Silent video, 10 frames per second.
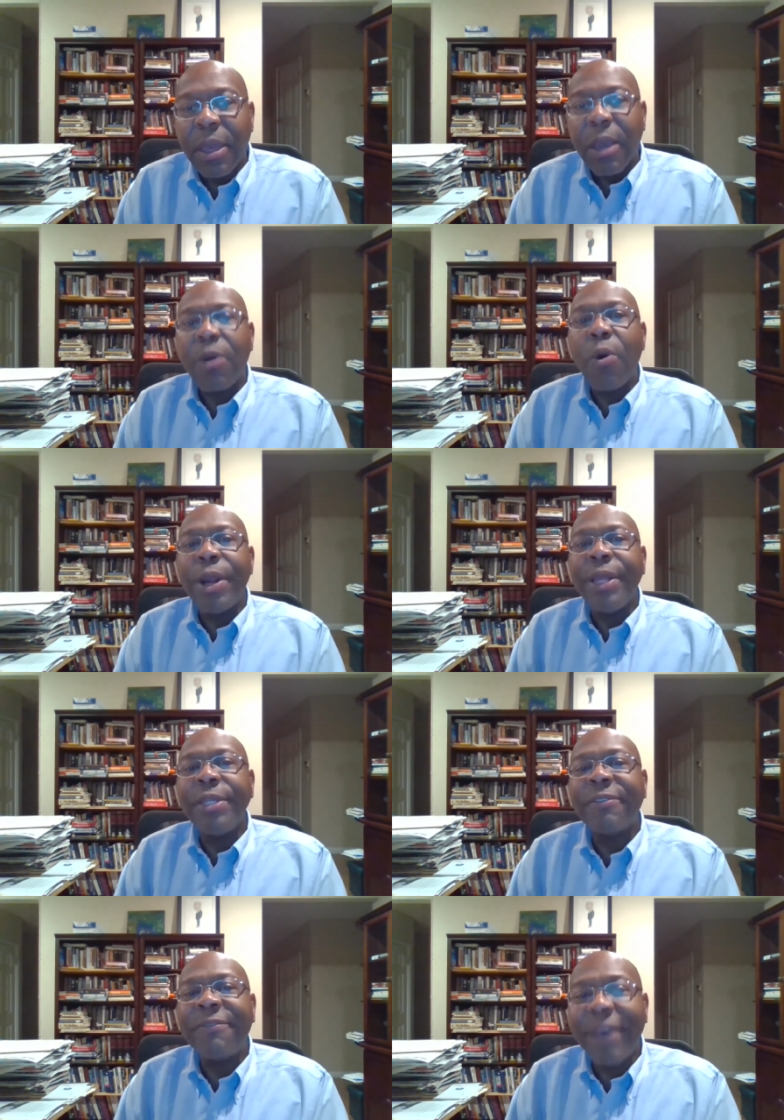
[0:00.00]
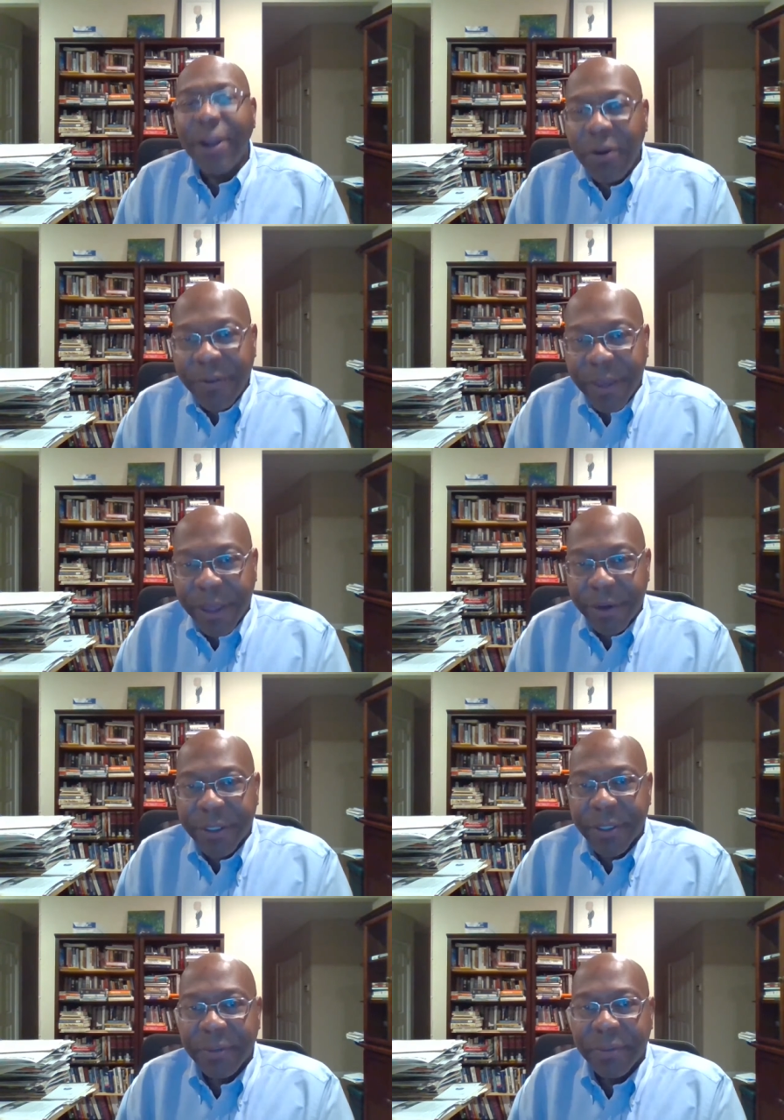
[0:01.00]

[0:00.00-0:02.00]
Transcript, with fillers: According to federal figures,